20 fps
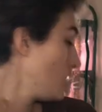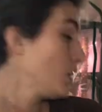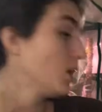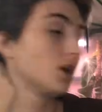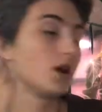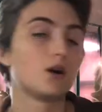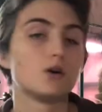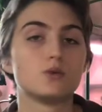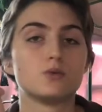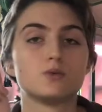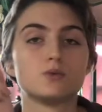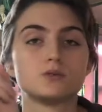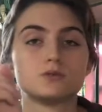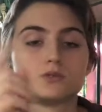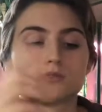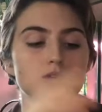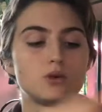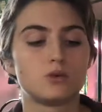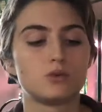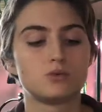Oh,
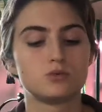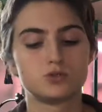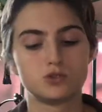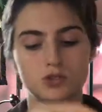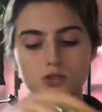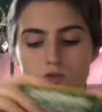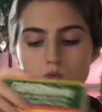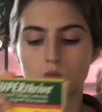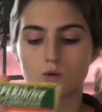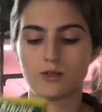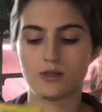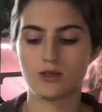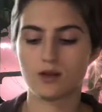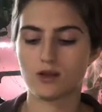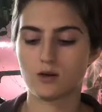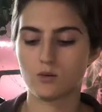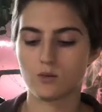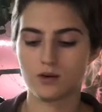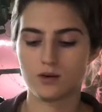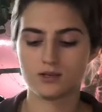so just one thing I
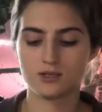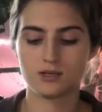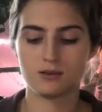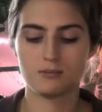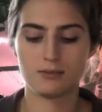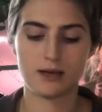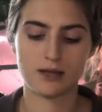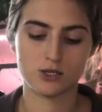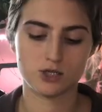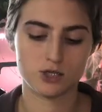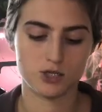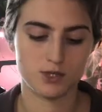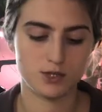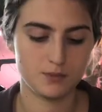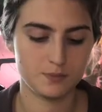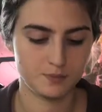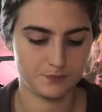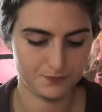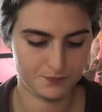wanted to mention.